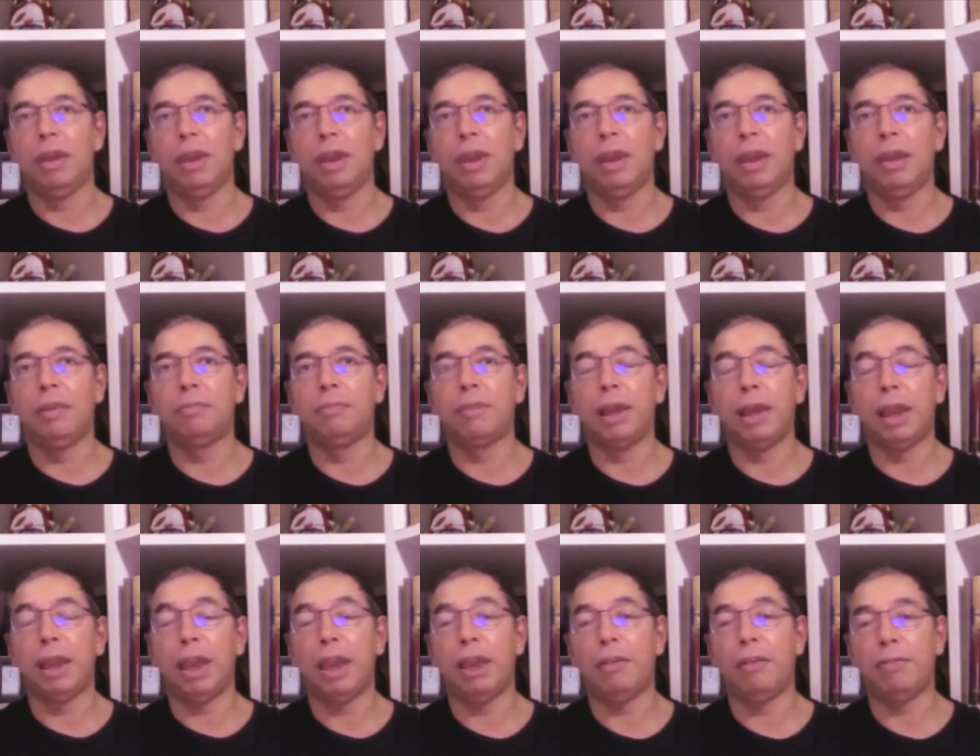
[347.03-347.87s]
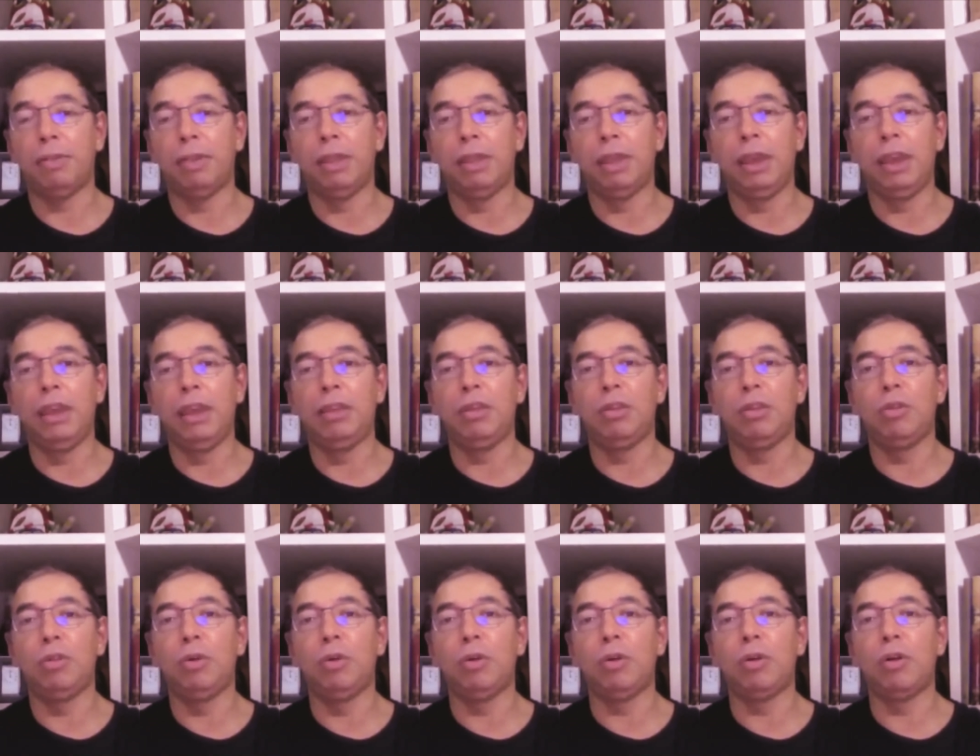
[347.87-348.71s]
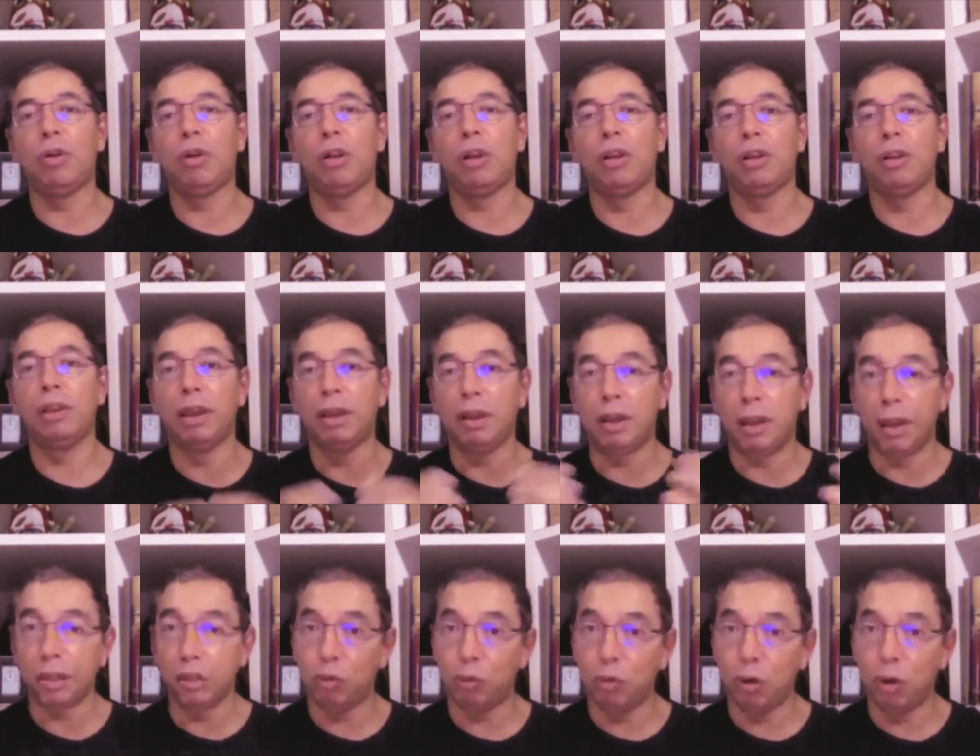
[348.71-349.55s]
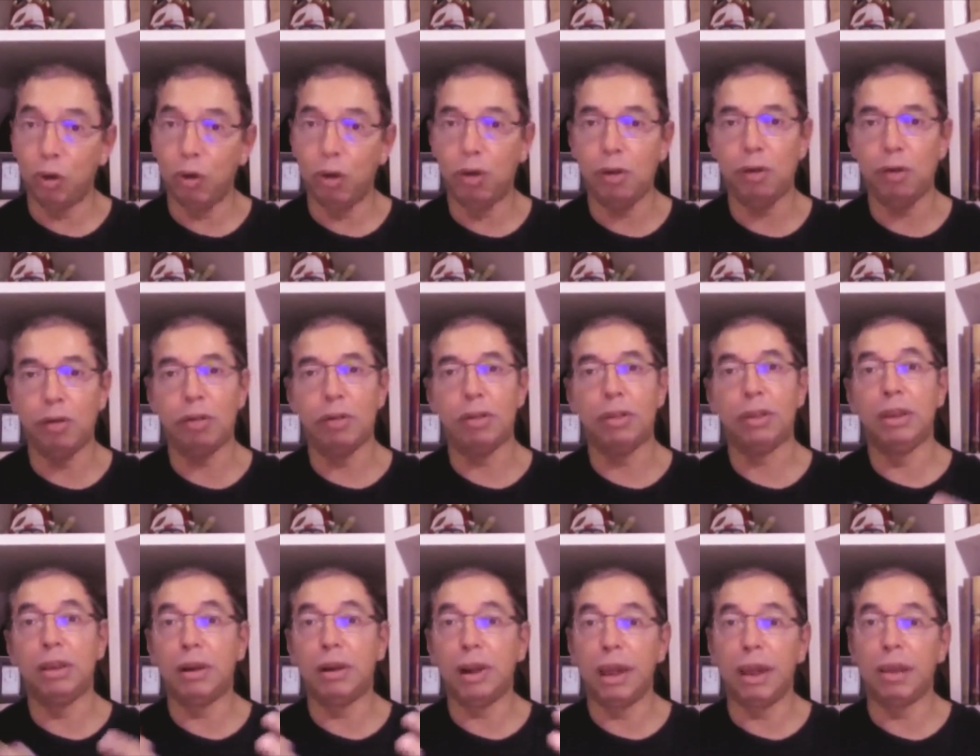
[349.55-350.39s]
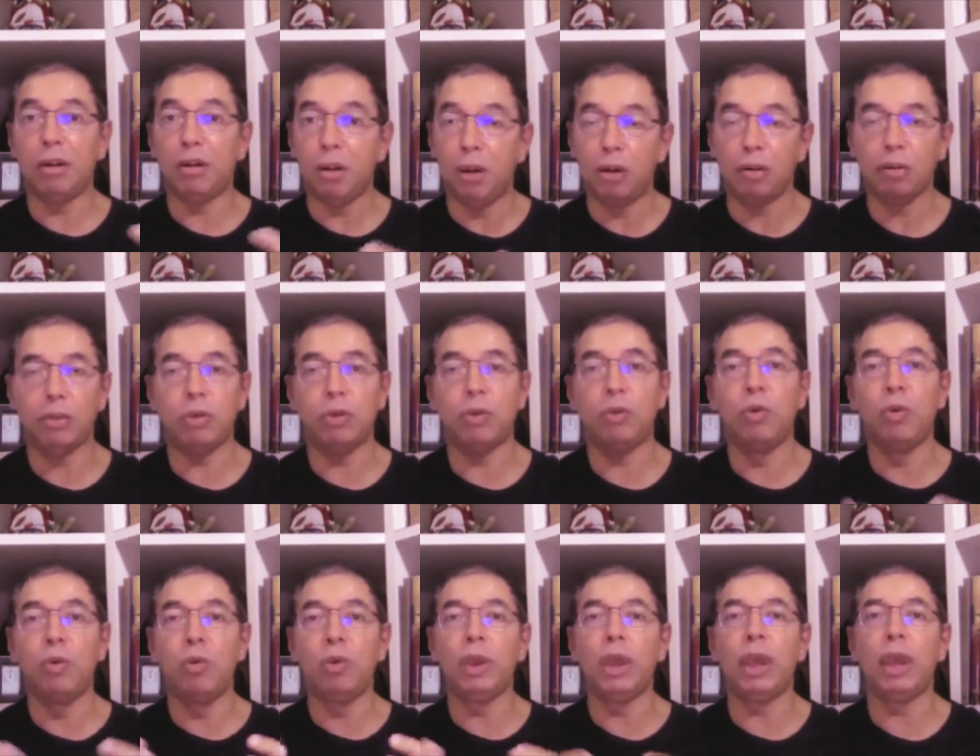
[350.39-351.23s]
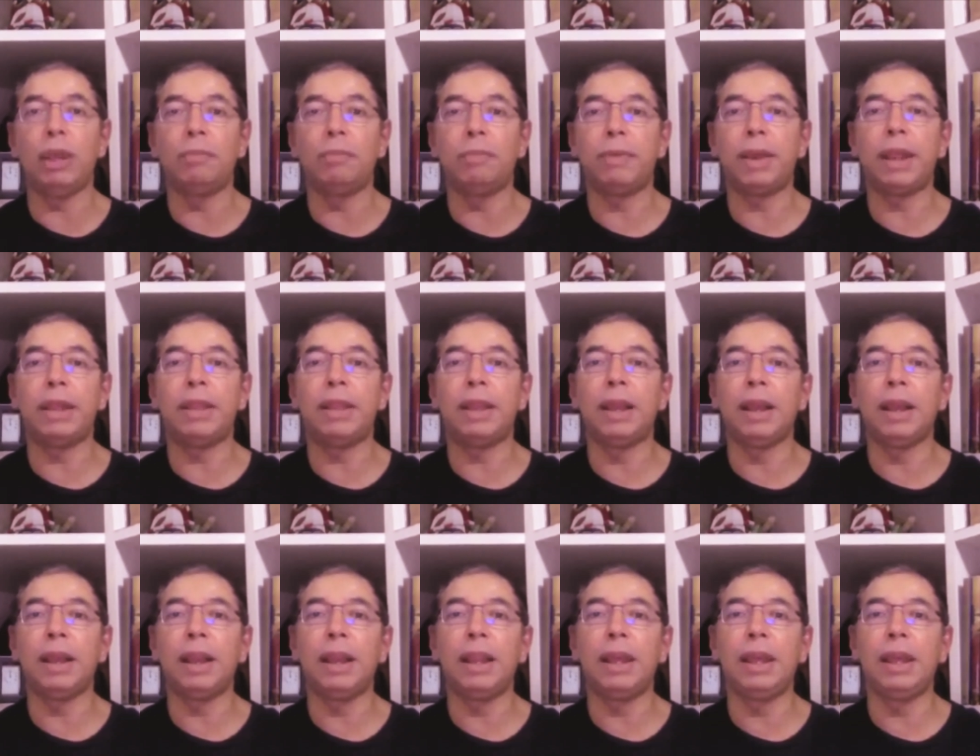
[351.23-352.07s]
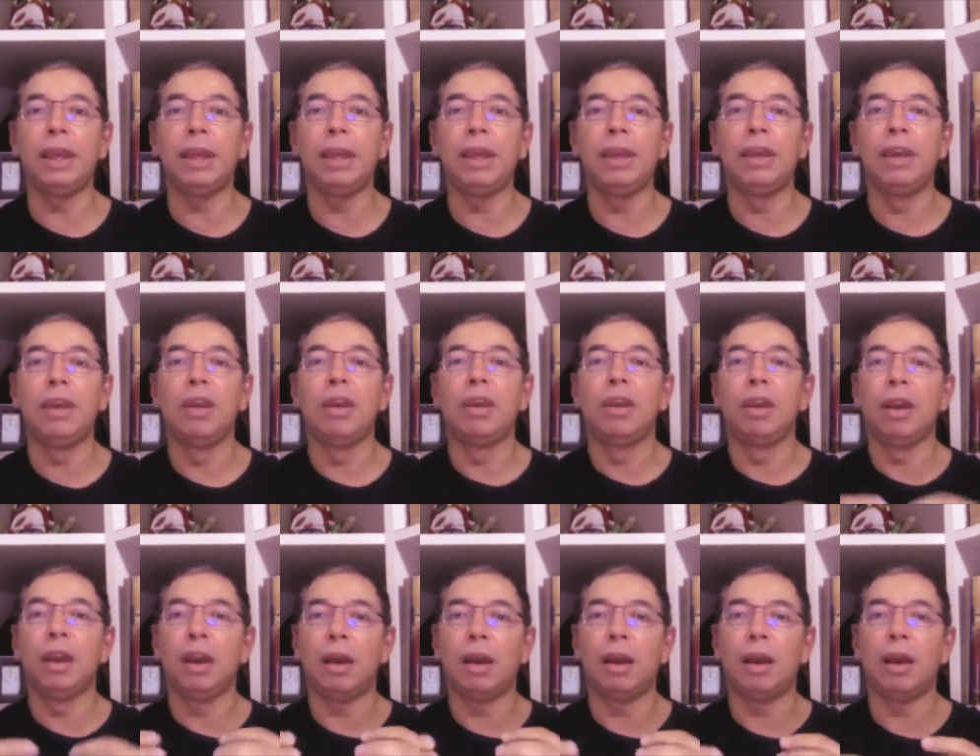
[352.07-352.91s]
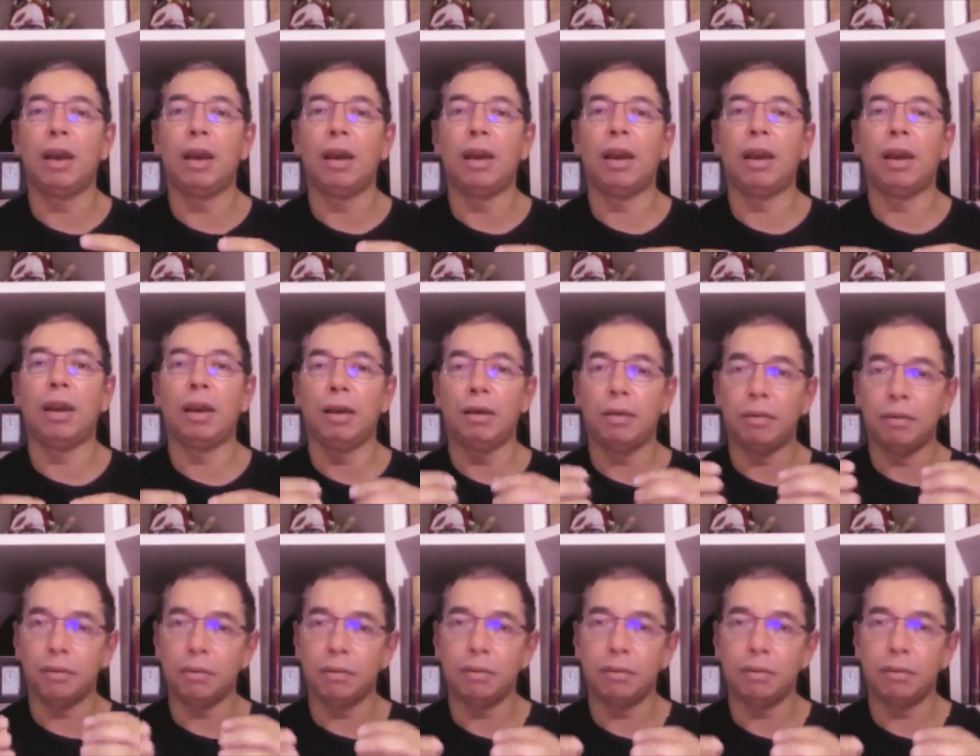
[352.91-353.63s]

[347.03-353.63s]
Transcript: and might have the so-called the reservoir, the right rocks, who can practically uh,